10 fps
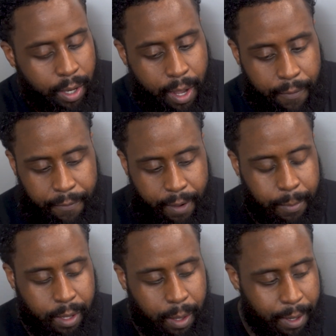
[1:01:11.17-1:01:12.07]
to have a
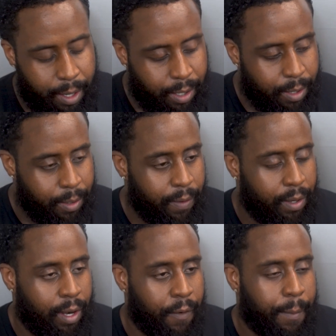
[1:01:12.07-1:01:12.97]
family. I mean,
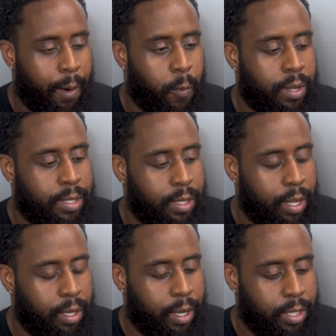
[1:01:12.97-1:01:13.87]
everybody wants it.
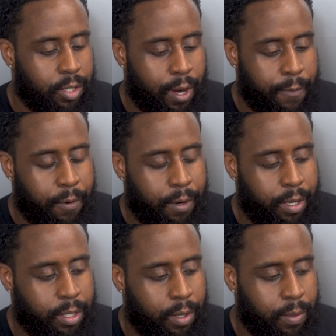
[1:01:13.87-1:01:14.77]
They strive for
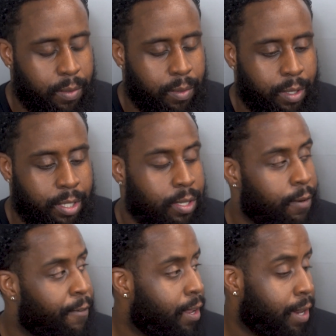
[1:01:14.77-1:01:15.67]
it. So this is
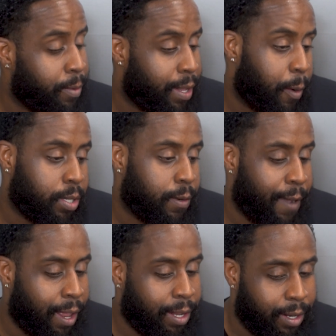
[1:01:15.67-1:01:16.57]
her that was her
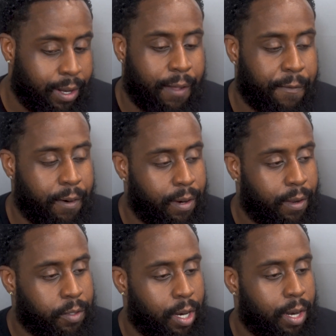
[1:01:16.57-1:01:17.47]
valiant effort
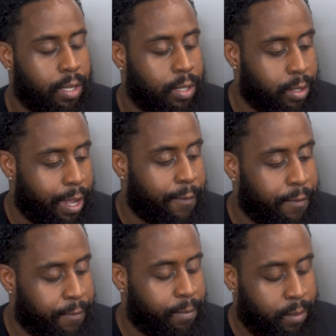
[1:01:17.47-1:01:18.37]
of trying to have
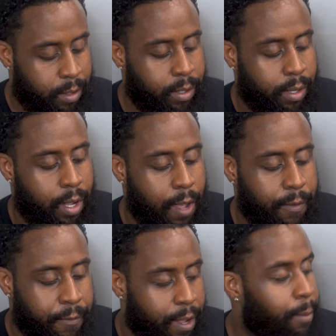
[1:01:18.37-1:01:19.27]

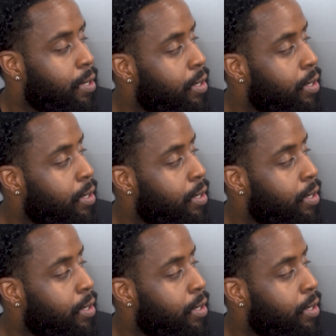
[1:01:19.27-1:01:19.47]
a family.